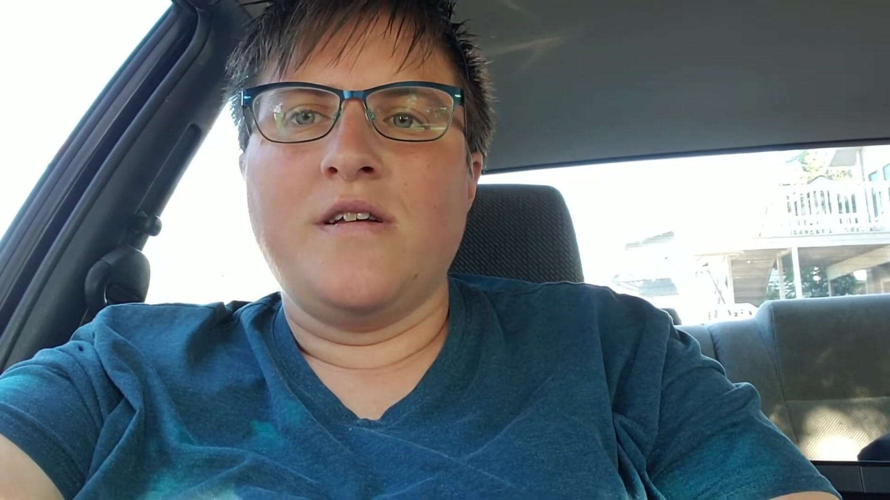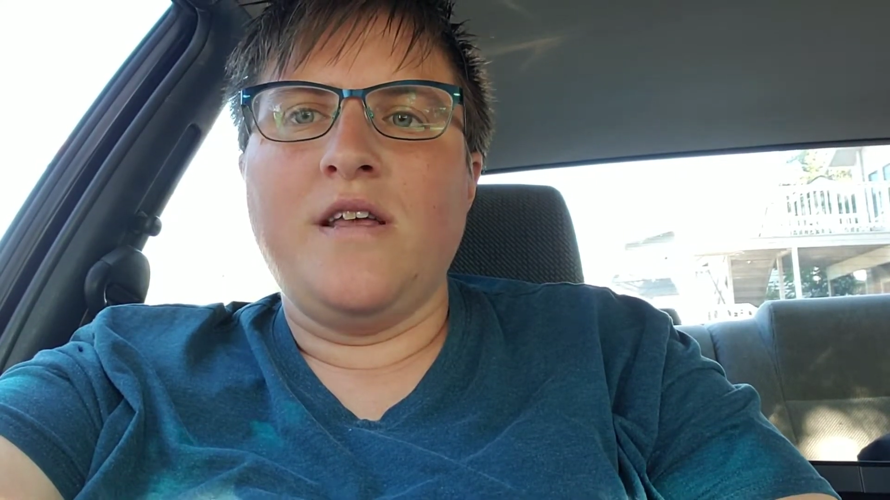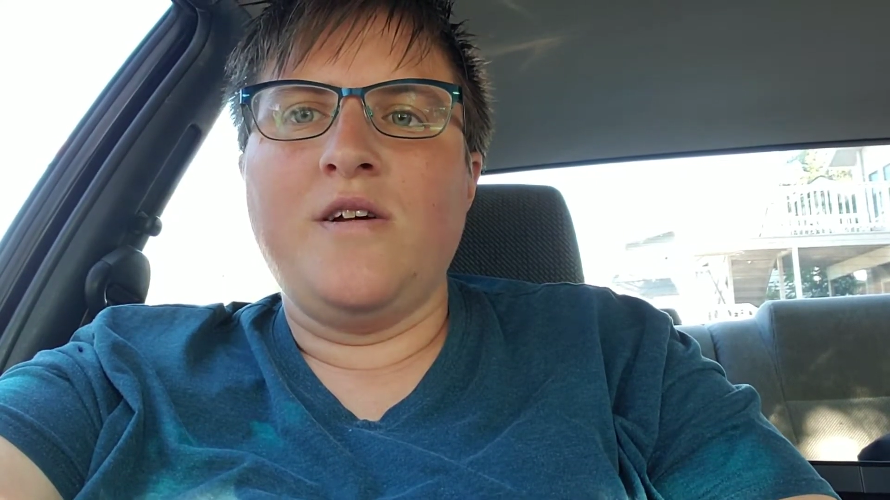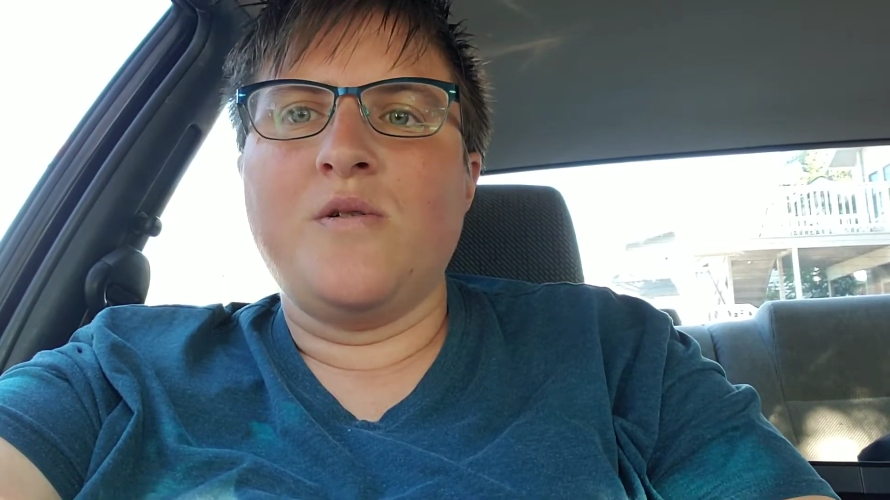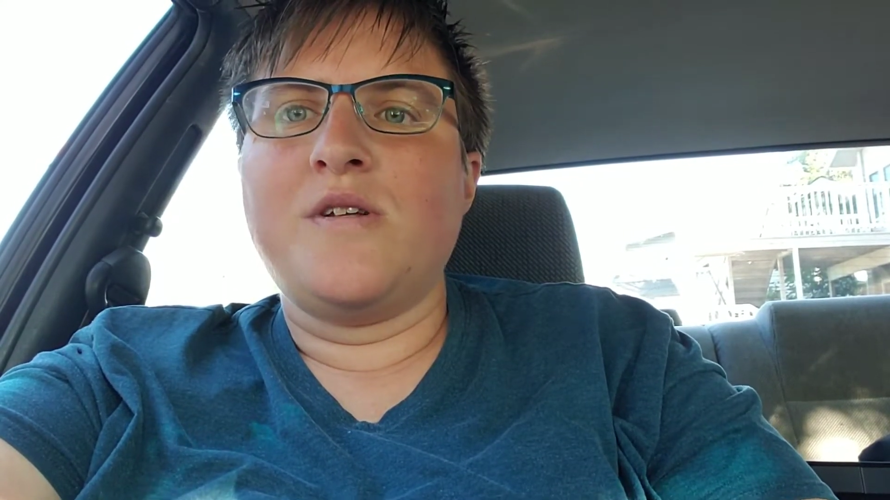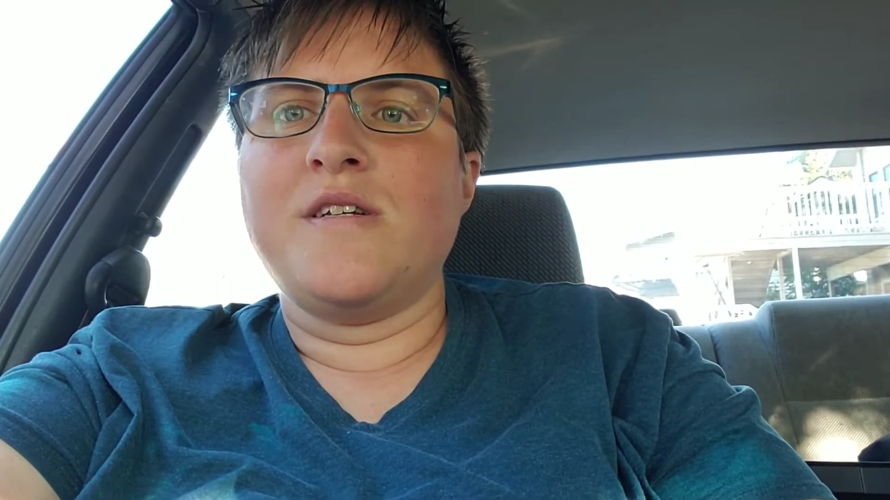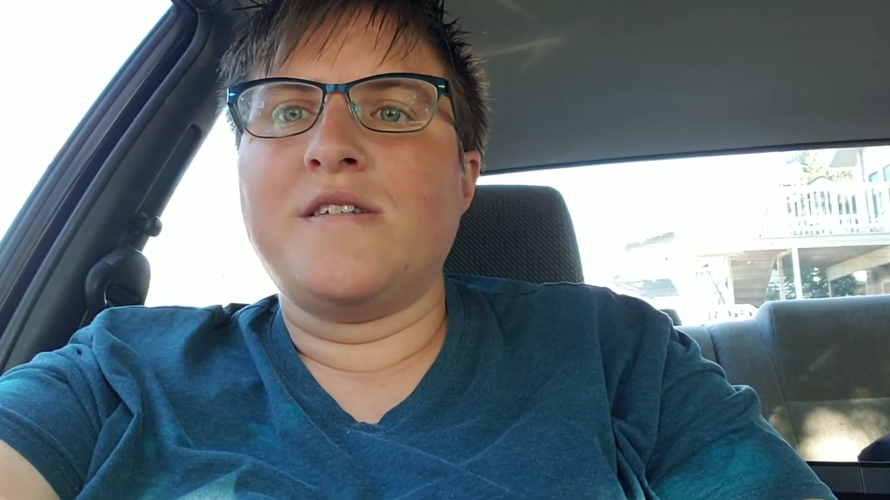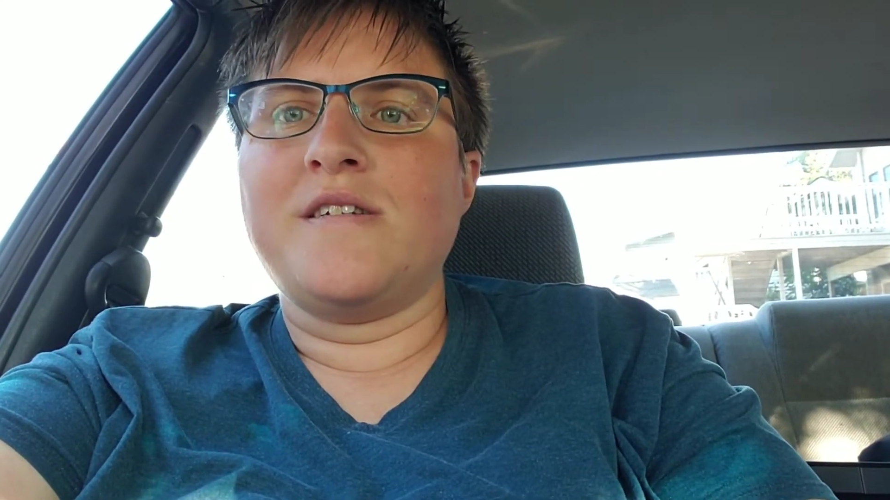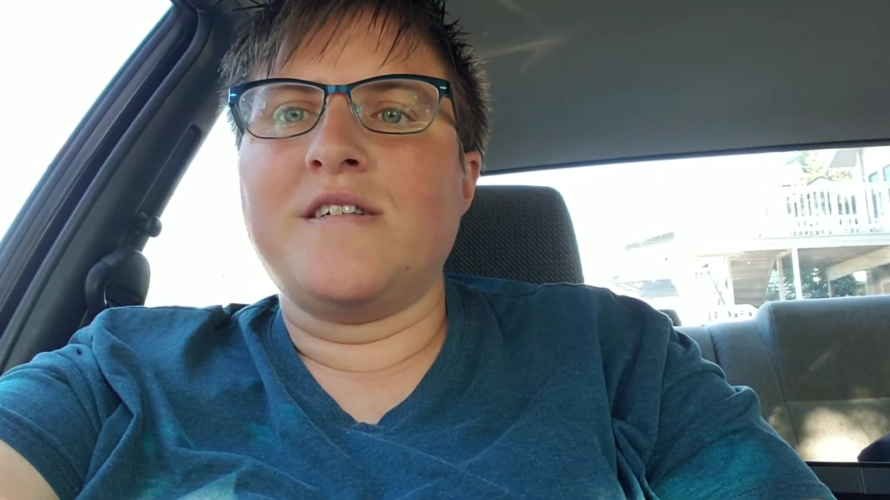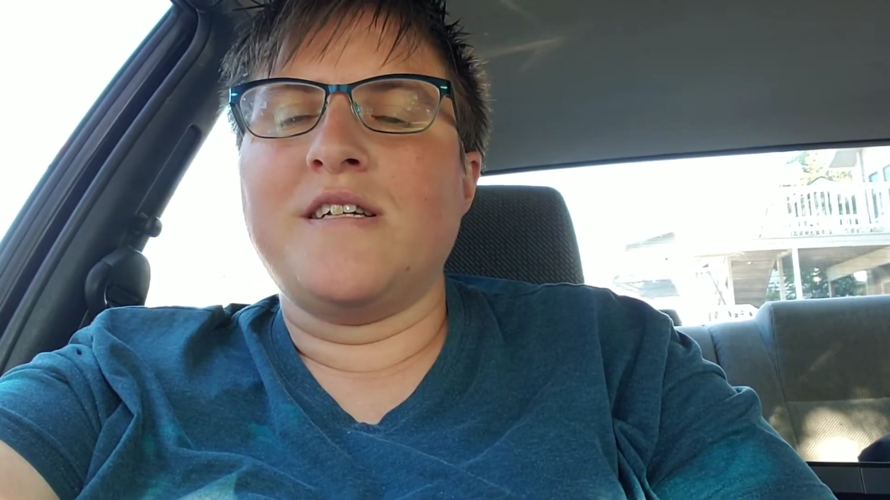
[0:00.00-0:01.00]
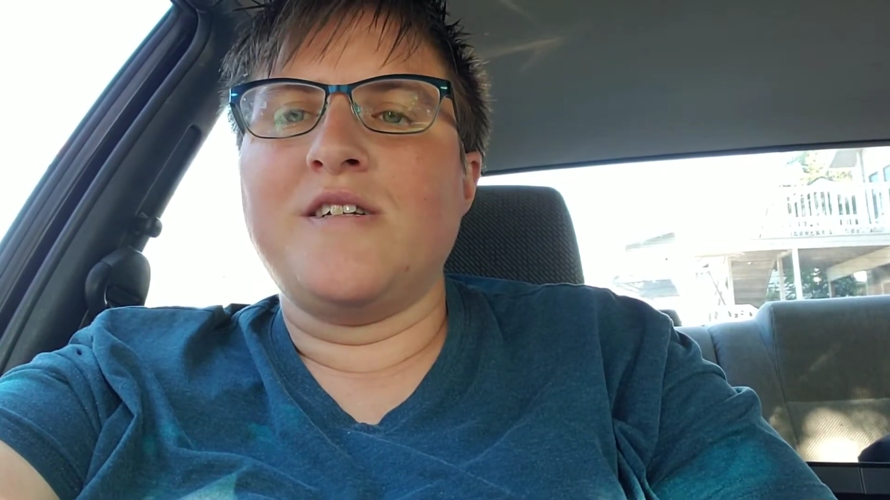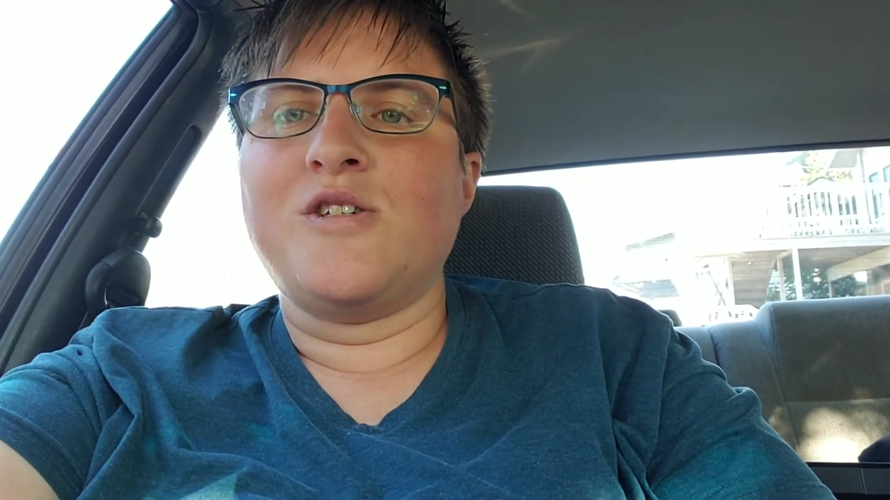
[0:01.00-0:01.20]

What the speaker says: egotistically